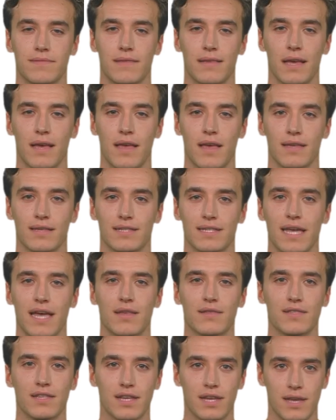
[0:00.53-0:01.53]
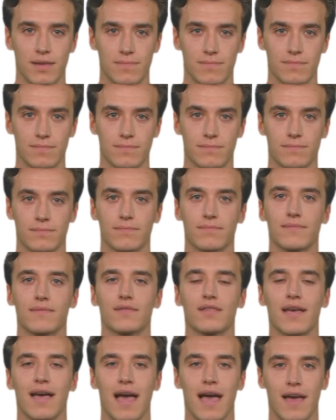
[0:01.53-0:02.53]
Hello, sales team.
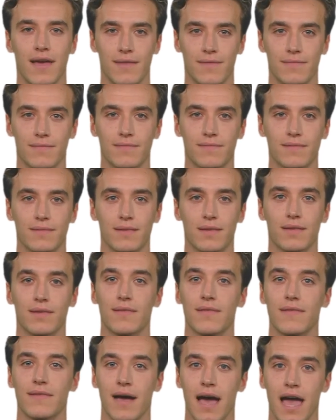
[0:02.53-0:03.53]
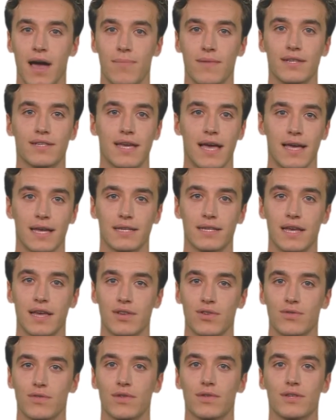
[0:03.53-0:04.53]
Today, I am excited to
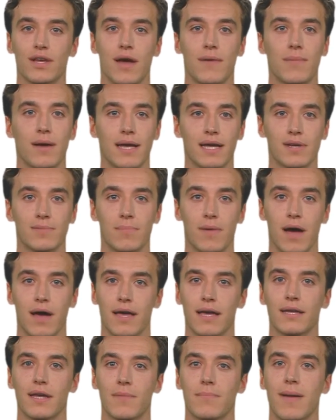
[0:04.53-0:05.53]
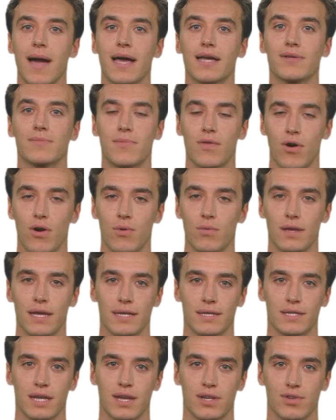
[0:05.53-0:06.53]
introduce our latest product, the Max Pro
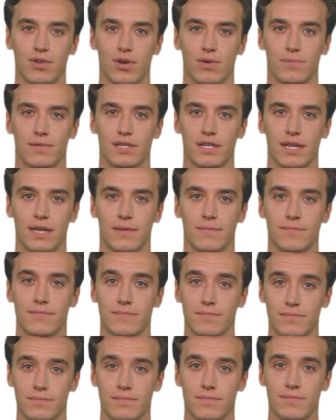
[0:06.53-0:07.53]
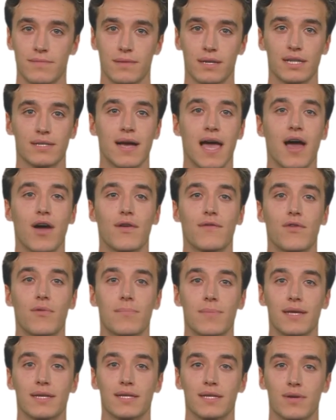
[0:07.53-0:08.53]
Industrial Machine. This powerful
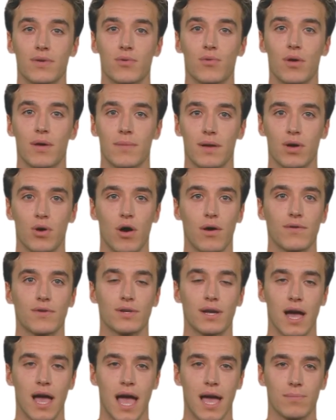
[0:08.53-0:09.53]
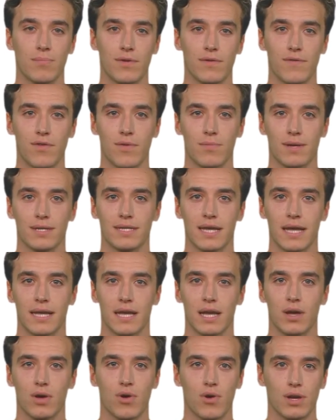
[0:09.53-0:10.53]
piece of equipment offers high performance and
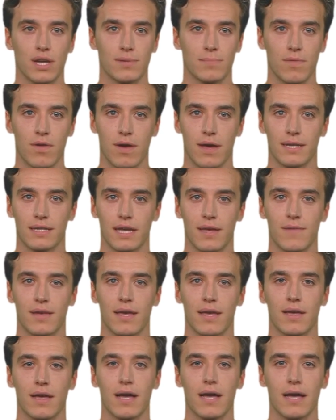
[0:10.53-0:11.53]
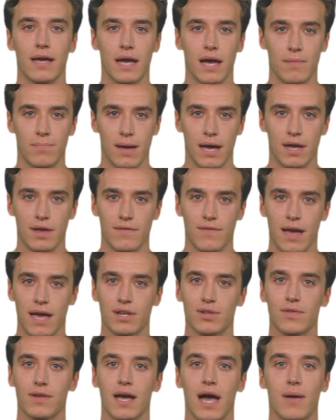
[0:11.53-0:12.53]
increased productivity in
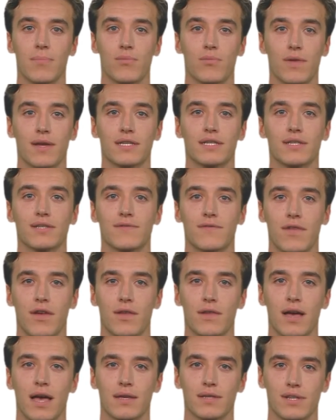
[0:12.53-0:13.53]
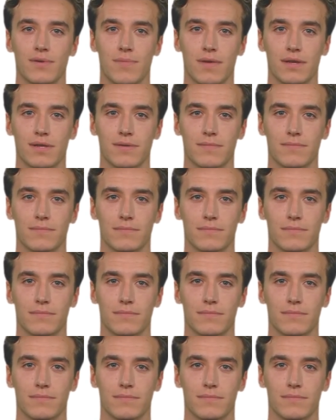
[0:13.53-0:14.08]
manufacturing operations for our customers.